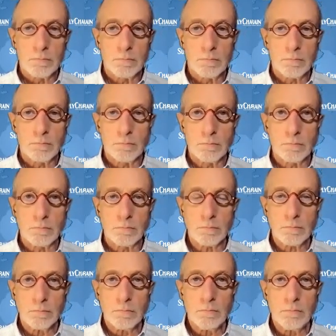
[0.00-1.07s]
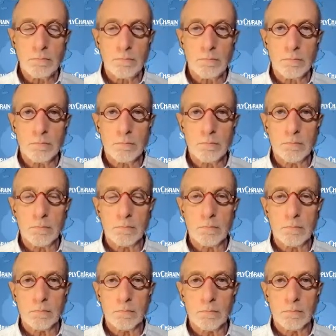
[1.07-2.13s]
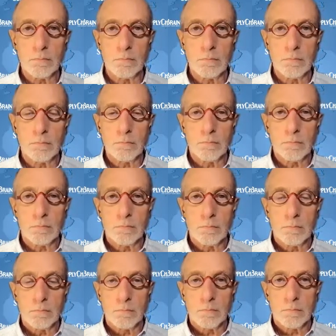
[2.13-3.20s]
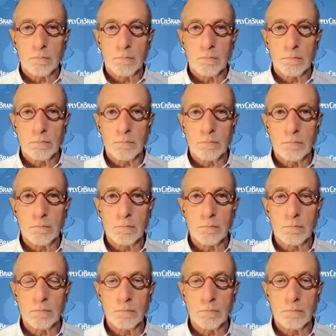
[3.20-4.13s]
(not speaking)